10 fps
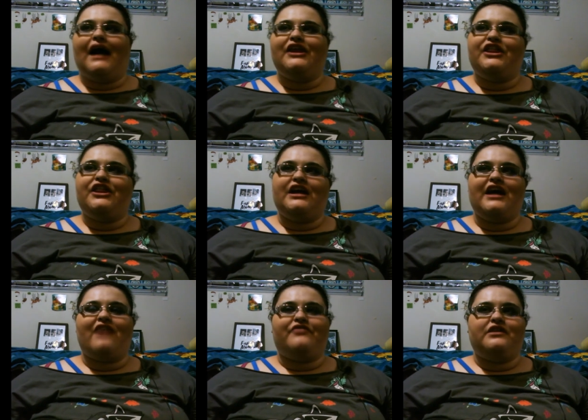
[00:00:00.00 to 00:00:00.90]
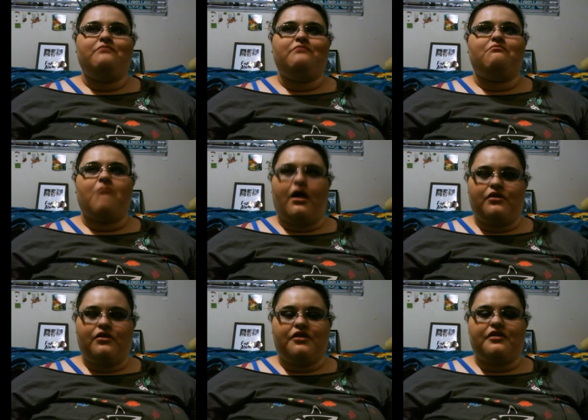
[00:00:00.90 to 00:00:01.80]
I think every
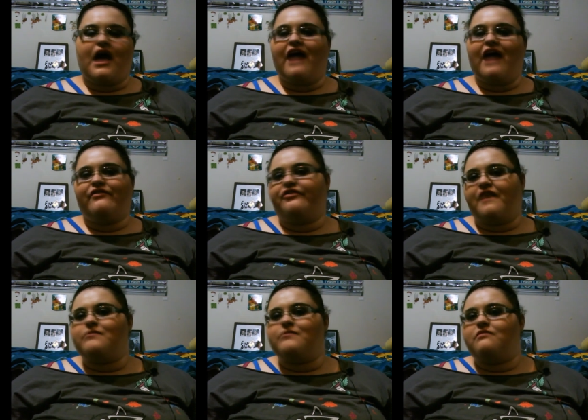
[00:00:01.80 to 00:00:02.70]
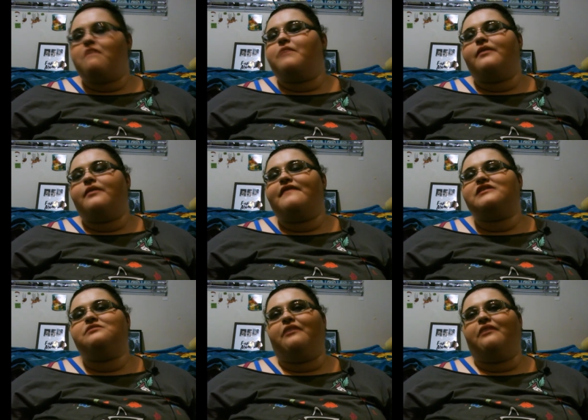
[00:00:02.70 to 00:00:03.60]
month I have a family member
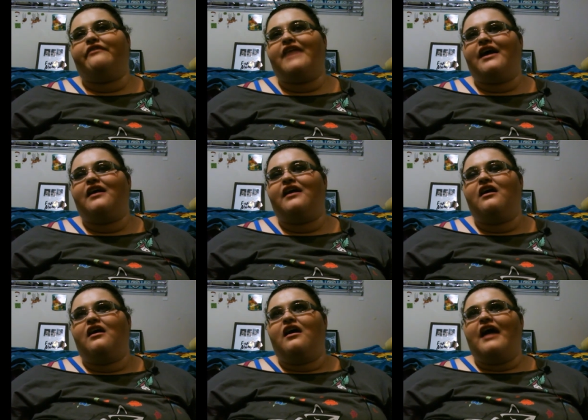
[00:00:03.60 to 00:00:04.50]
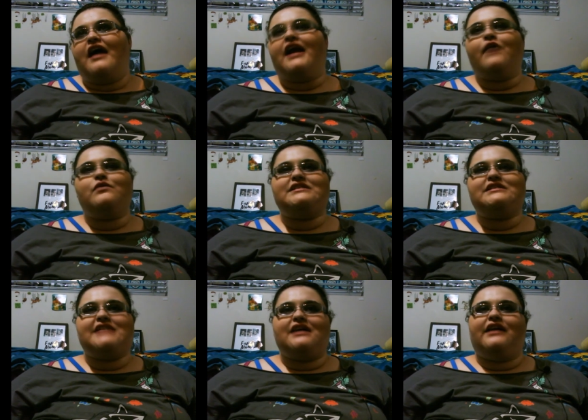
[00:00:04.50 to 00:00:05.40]
that's birthday and I would
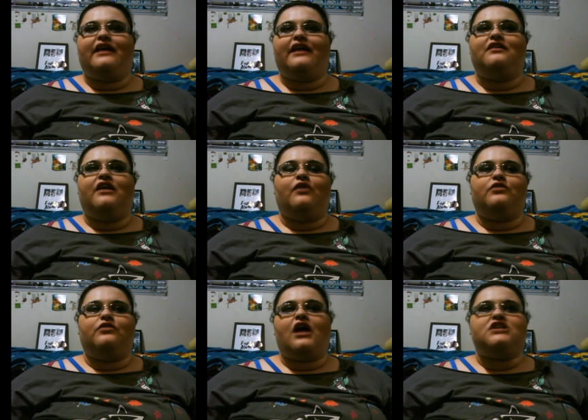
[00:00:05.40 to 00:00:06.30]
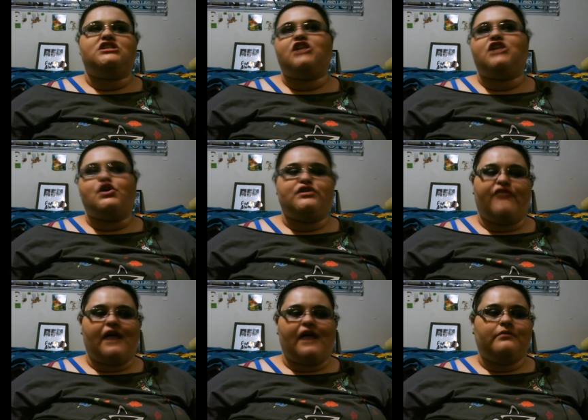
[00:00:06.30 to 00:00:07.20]
say like you know not just close
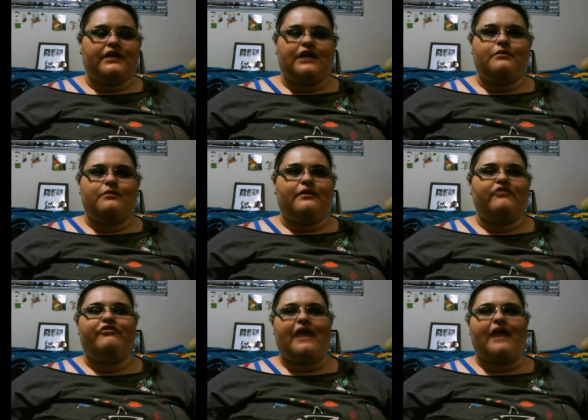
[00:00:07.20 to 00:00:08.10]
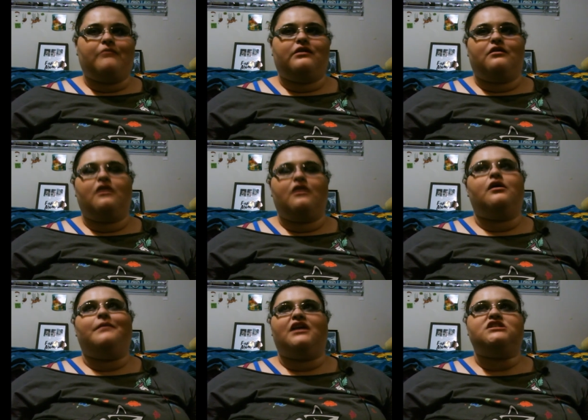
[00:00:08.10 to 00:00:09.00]
family, but family.
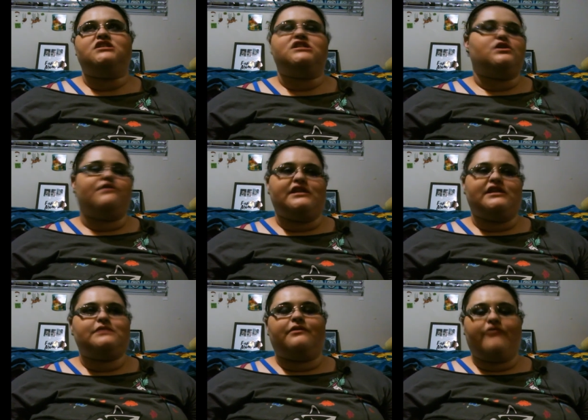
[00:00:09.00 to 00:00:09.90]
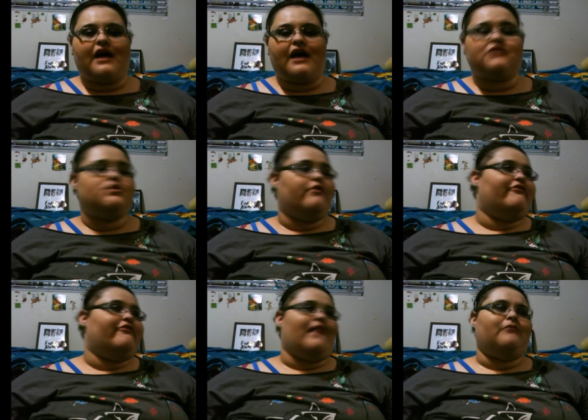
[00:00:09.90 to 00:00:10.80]
I mean not just close friends, but
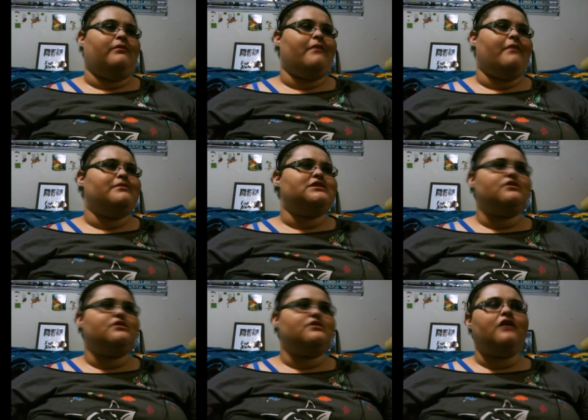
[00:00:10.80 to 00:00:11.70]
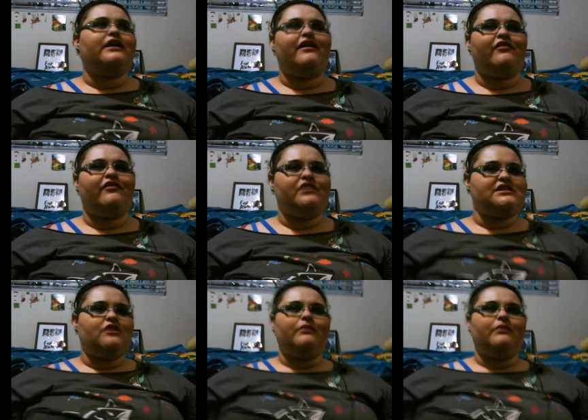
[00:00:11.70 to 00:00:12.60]
actual family members are all in it every
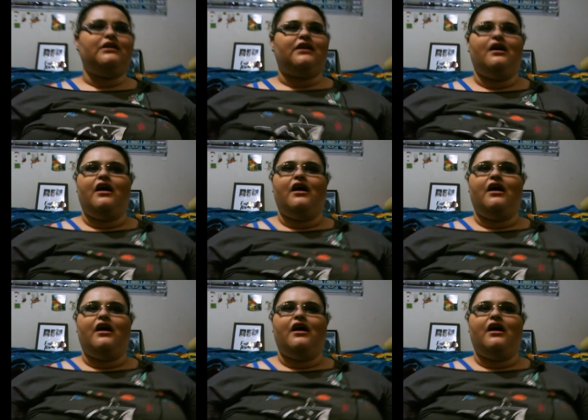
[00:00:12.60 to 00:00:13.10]
single month.